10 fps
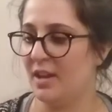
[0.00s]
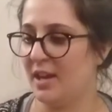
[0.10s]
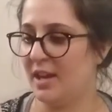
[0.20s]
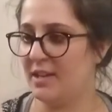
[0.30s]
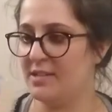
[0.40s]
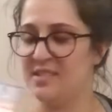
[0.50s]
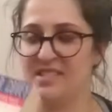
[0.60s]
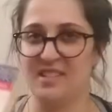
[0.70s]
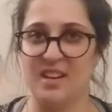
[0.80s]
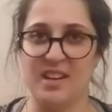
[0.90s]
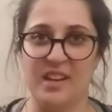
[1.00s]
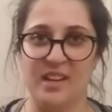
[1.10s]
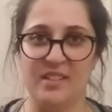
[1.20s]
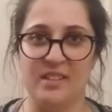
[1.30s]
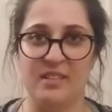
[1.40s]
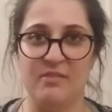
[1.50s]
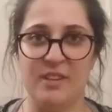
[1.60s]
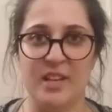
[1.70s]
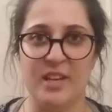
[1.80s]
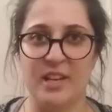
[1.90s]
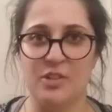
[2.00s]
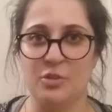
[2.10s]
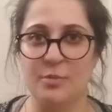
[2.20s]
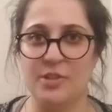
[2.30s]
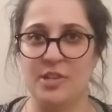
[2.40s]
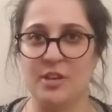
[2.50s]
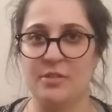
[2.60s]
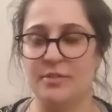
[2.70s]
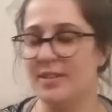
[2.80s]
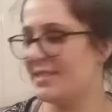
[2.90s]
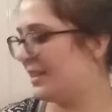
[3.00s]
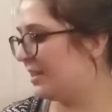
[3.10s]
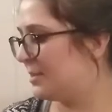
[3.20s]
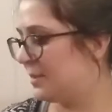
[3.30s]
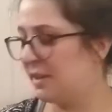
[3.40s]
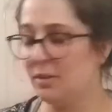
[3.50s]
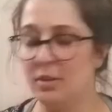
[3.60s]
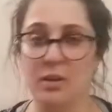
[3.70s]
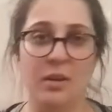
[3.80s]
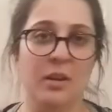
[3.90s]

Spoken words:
and I didn't really get too much out of this. Thanks, Beedle.